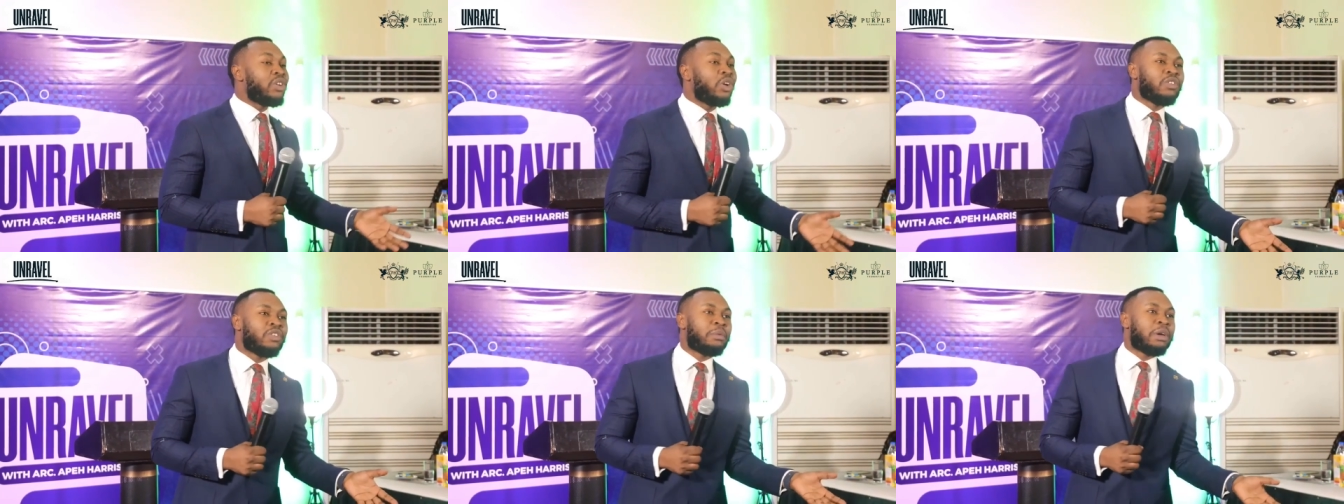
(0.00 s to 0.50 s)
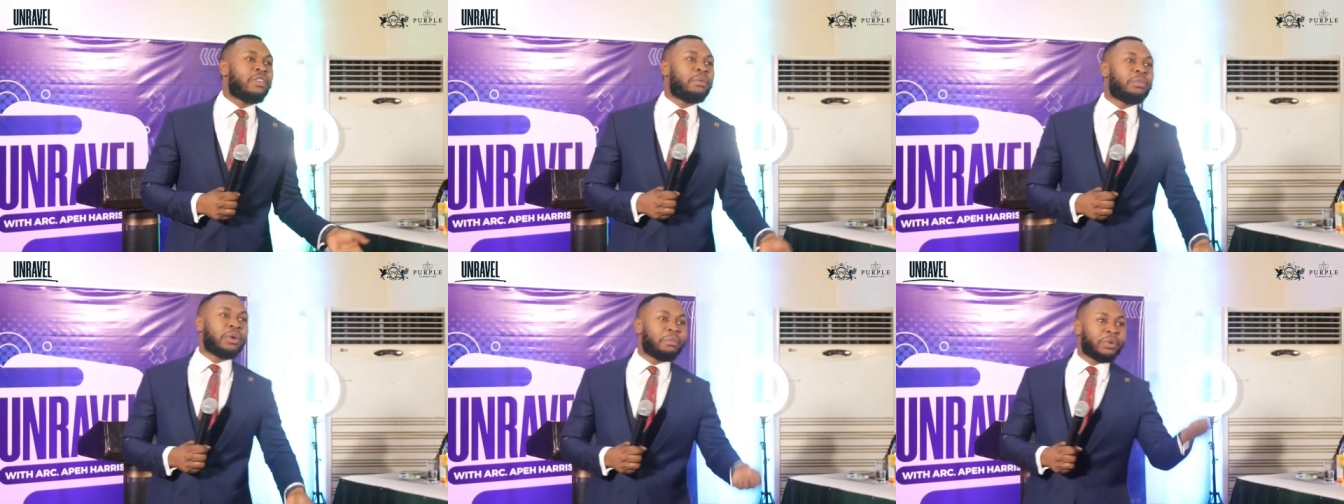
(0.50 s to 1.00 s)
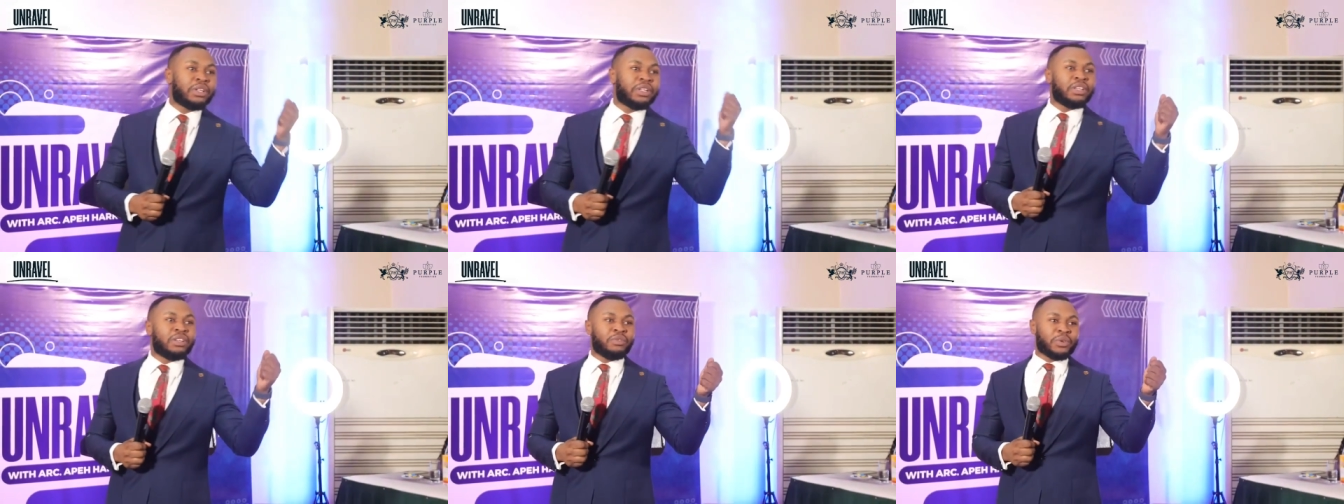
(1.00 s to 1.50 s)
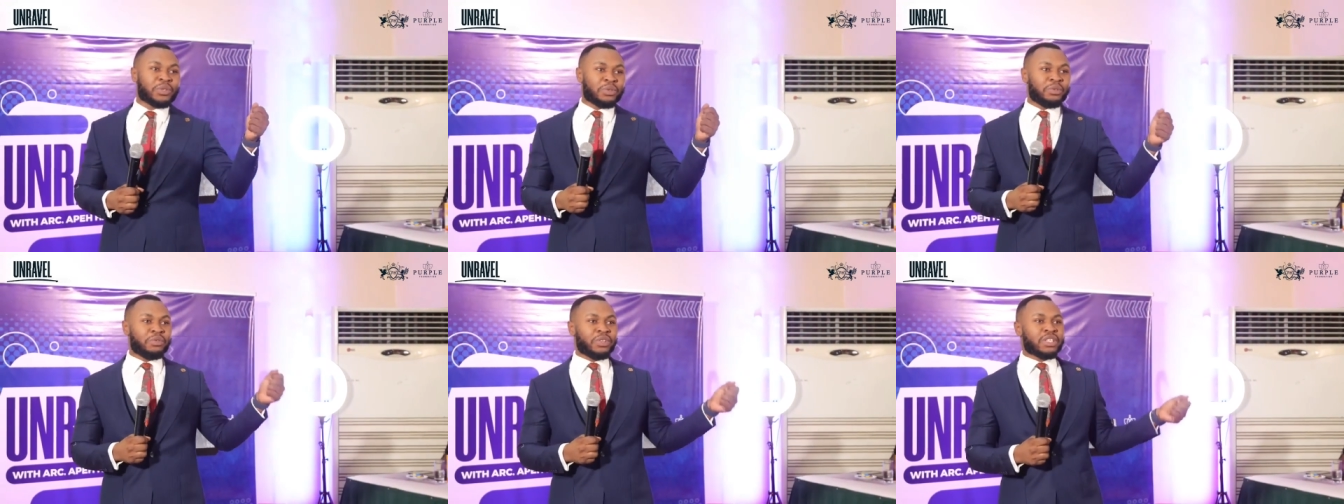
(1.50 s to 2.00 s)
none of them ever brought money for
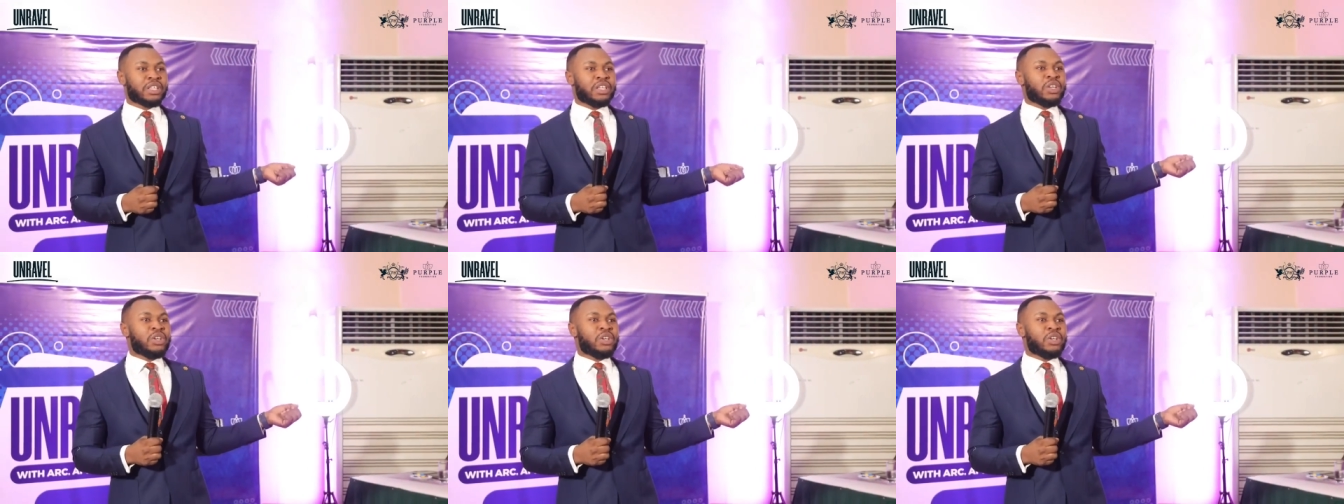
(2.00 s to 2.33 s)
school fees.